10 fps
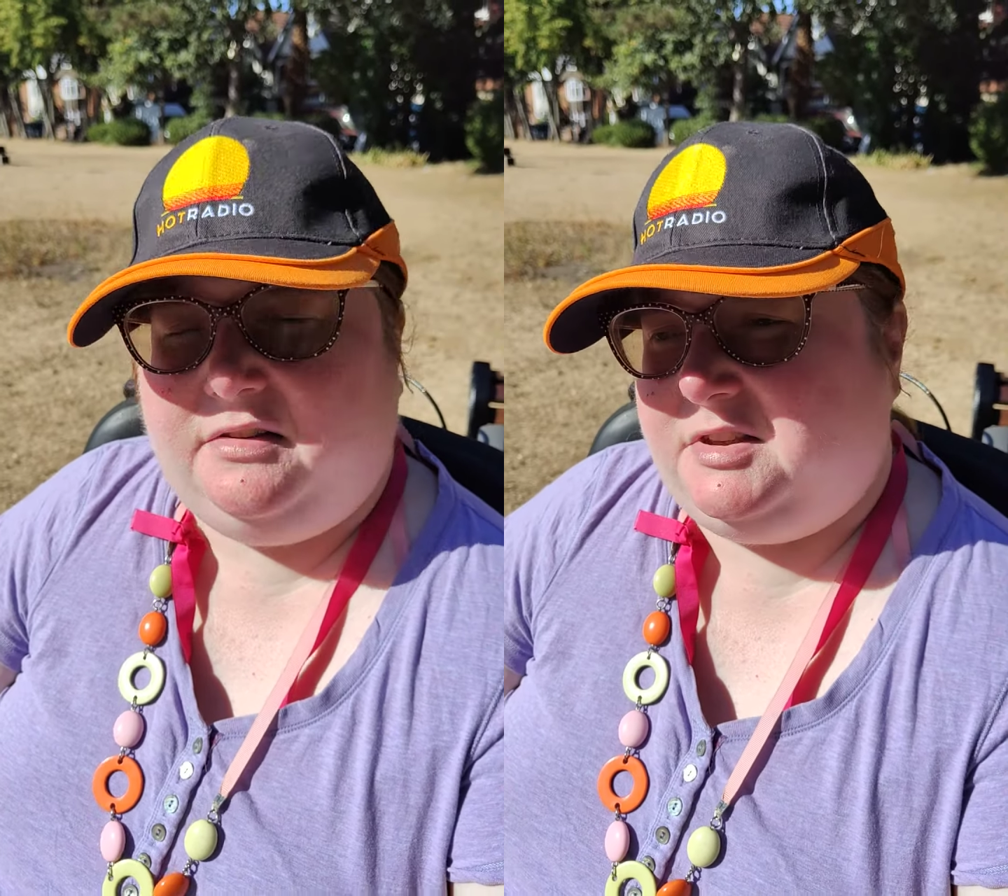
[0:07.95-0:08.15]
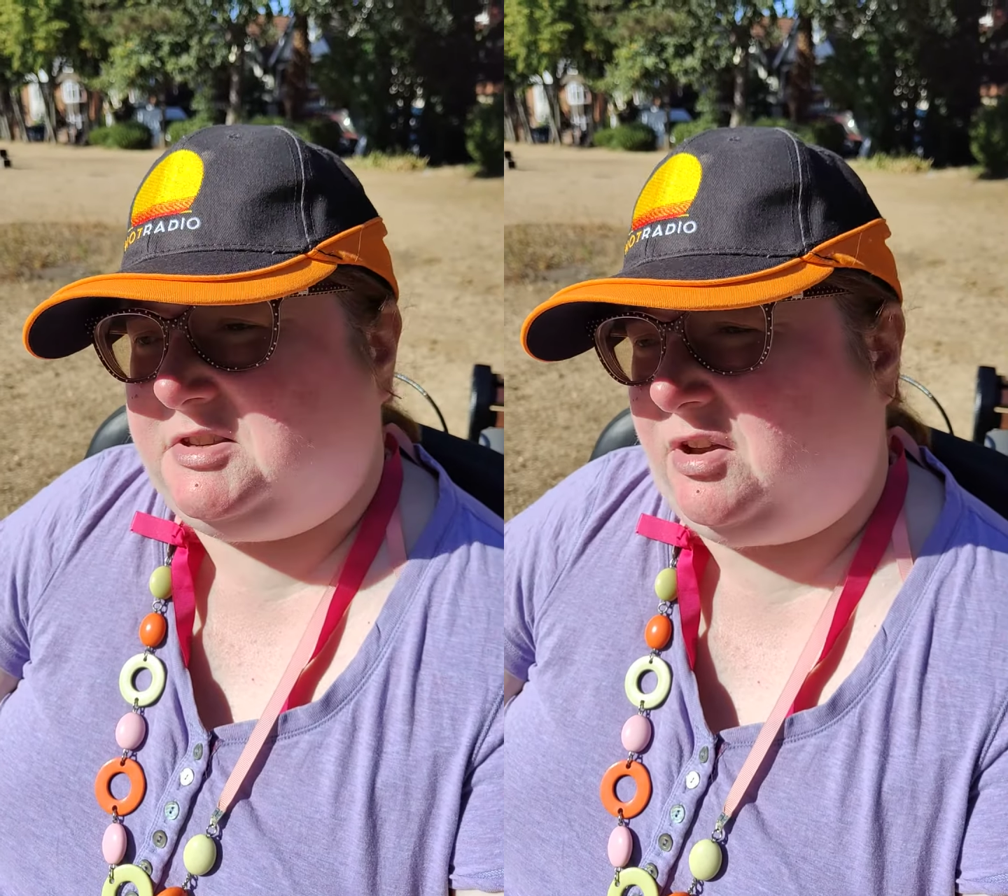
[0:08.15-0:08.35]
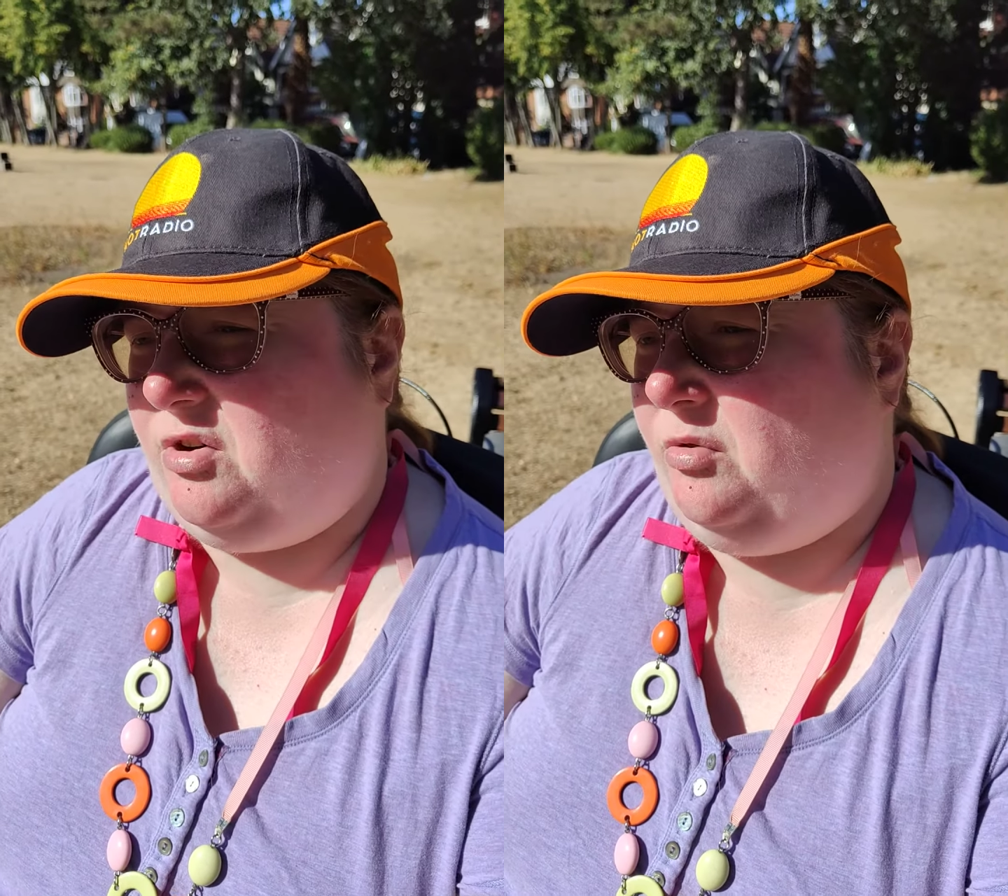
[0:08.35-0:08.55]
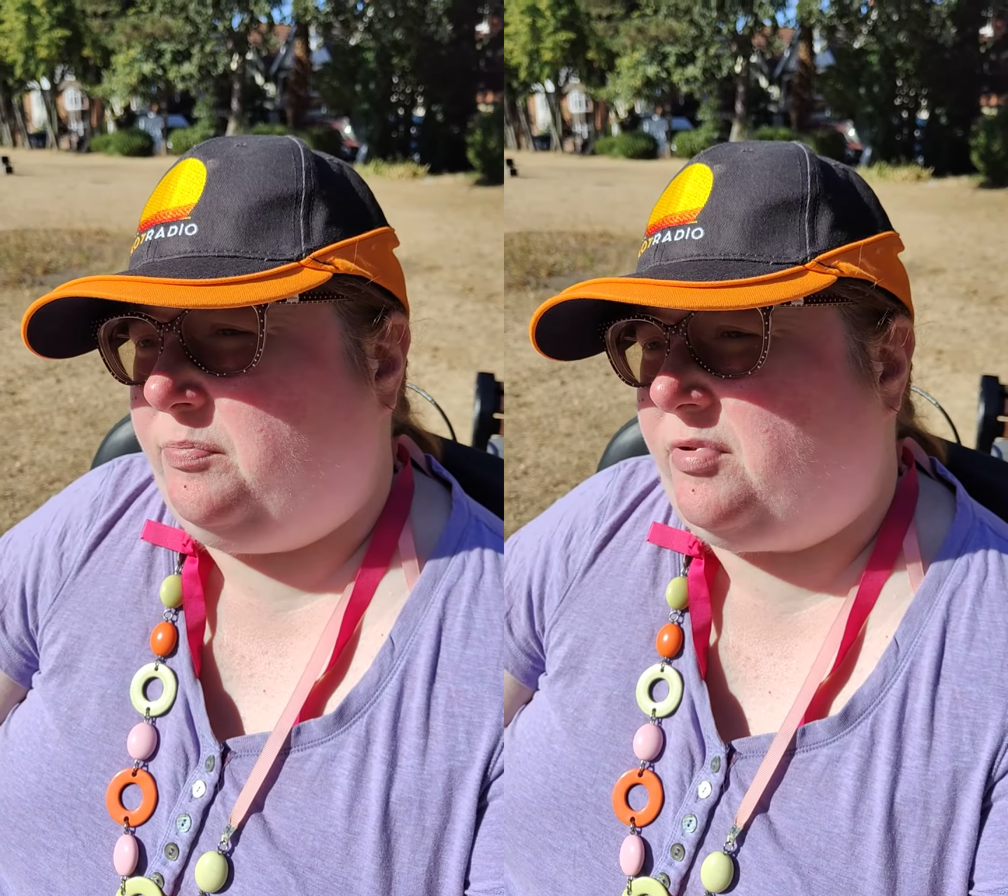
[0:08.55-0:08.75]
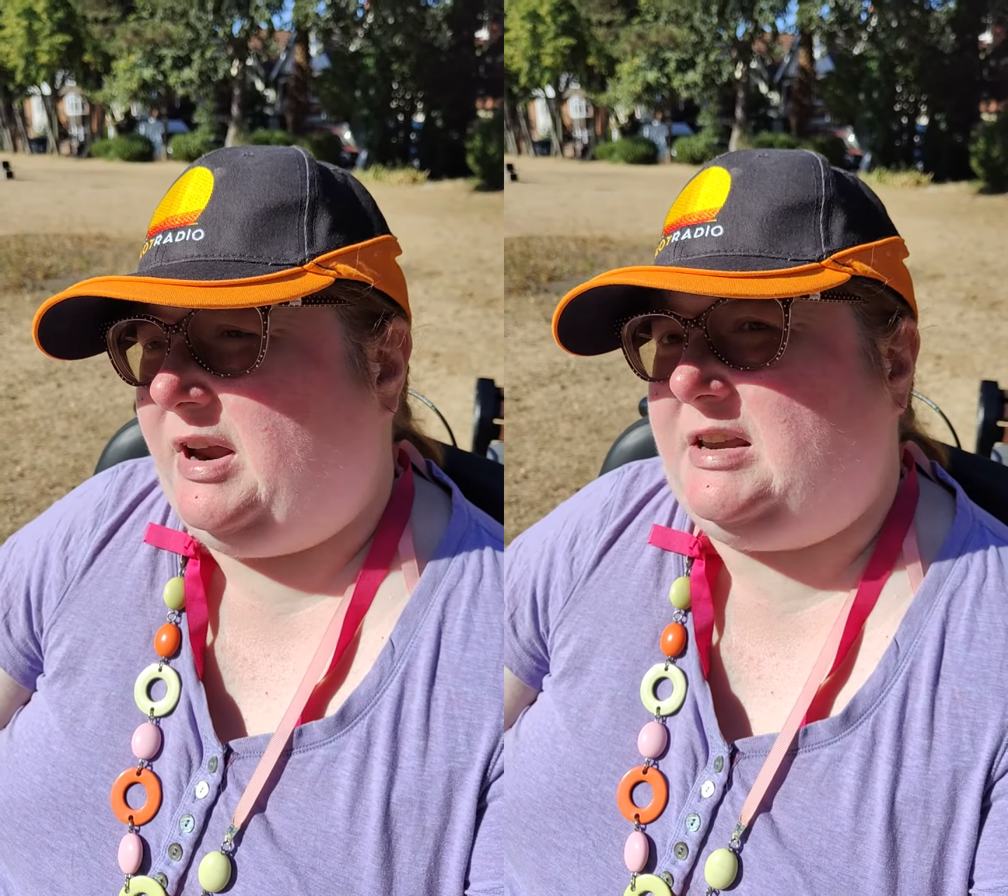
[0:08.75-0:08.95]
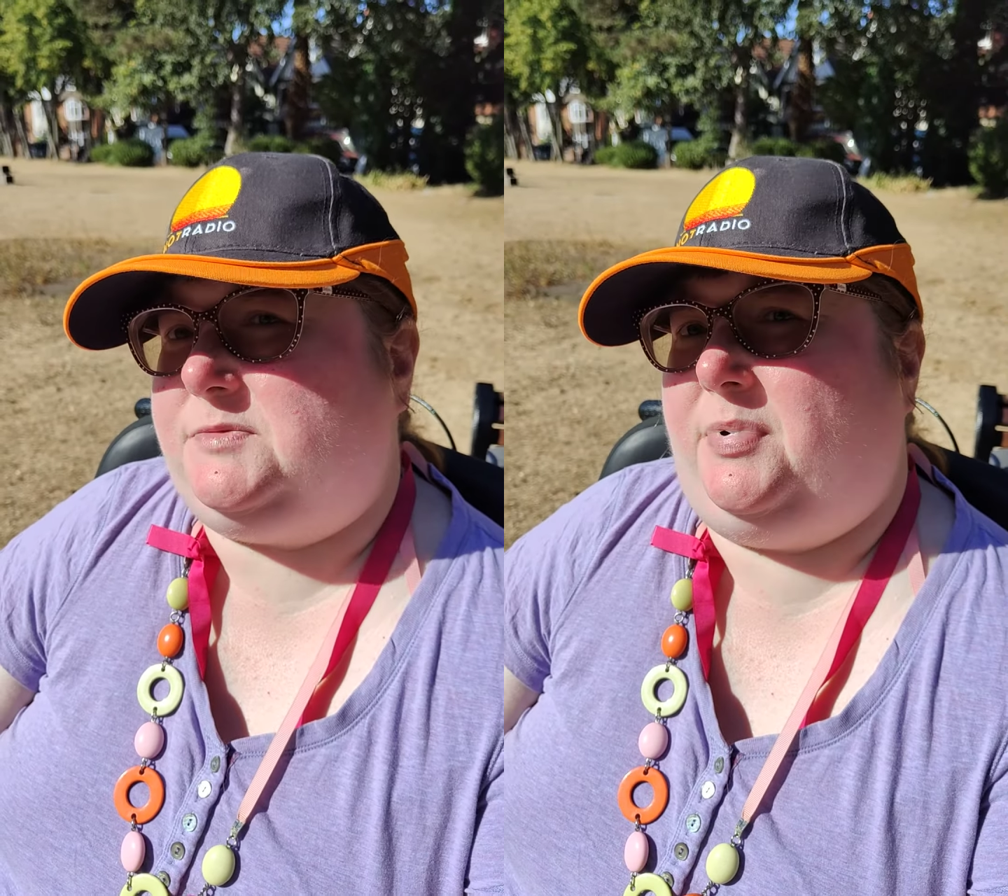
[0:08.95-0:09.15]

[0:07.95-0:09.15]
There's a cool breeze,